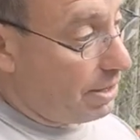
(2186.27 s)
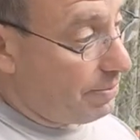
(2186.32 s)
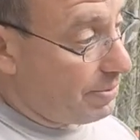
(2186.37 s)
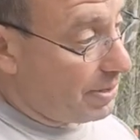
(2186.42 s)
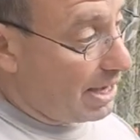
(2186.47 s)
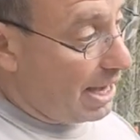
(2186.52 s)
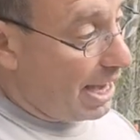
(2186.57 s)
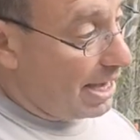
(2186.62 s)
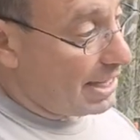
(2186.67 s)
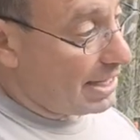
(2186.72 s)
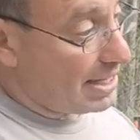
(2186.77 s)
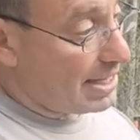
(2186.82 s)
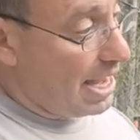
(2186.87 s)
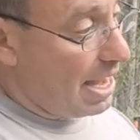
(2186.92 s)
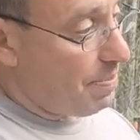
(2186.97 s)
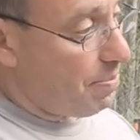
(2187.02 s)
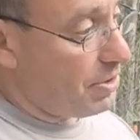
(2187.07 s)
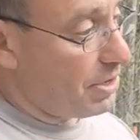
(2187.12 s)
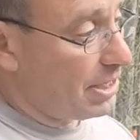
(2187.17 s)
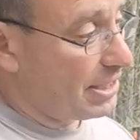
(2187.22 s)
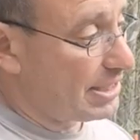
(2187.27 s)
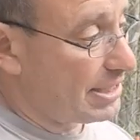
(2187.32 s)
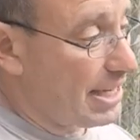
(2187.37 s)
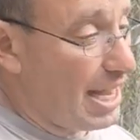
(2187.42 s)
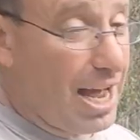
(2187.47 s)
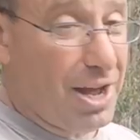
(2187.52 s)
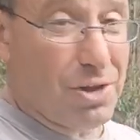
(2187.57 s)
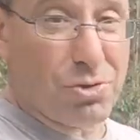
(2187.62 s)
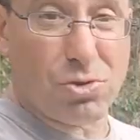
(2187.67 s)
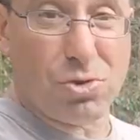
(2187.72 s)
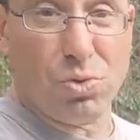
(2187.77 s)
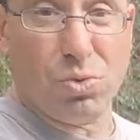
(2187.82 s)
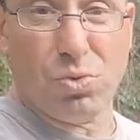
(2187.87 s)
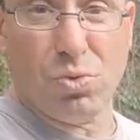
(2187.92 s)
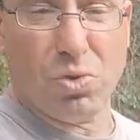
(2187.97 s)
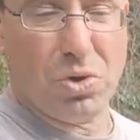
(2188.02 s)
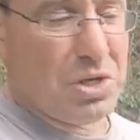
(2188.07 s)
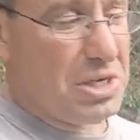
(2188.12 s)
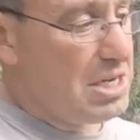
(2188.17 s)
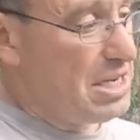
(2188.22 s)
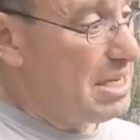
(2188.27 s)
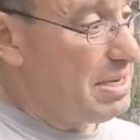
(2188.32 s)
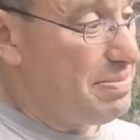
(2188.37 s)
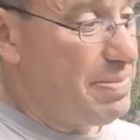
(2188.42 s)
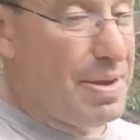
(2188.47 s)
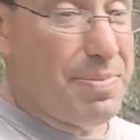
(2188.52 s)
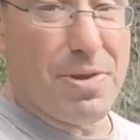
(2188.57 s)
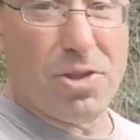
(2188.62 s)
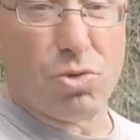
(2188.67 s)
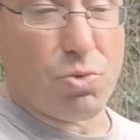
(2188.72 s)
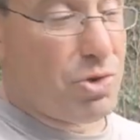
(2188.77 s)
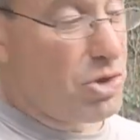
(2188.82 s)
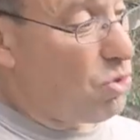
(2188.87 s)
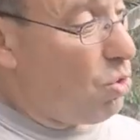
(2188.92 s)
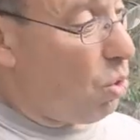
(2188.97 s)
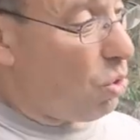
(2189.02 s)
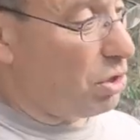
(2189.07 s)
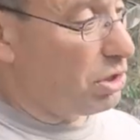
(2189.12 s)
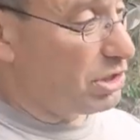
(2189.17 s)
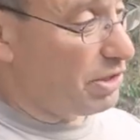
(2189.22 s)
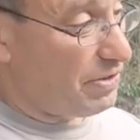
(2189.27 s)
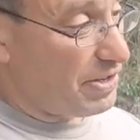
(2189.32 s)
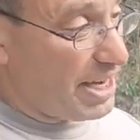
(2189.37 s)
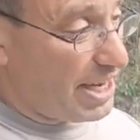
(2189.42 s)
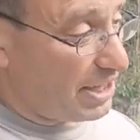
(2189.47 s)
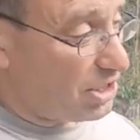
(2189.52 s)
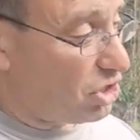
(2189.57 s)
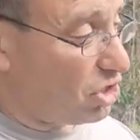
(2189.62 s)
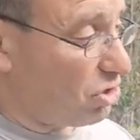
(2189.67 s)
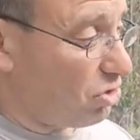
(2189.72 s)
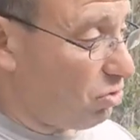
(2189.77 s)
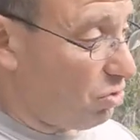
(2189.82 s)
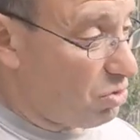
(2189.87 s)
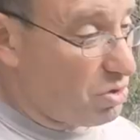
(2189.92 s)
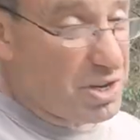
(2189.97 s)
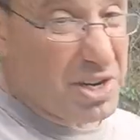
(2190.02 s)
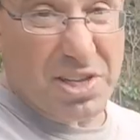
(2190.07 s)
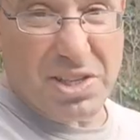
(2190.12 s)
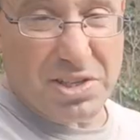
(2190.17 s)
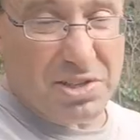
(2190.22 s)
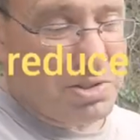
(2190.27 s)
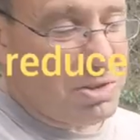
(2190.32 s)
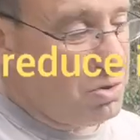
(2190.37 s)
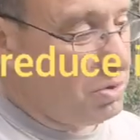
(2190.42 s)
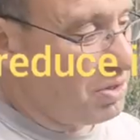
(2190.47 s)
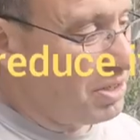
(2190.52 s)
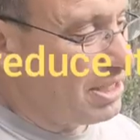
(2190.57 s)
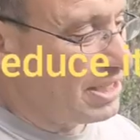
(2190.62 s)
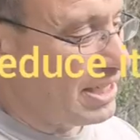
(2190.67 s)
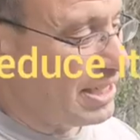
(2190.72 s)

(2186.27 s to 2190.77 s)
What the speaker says: I can taper this down to maybe 3/4 of an inch, or at least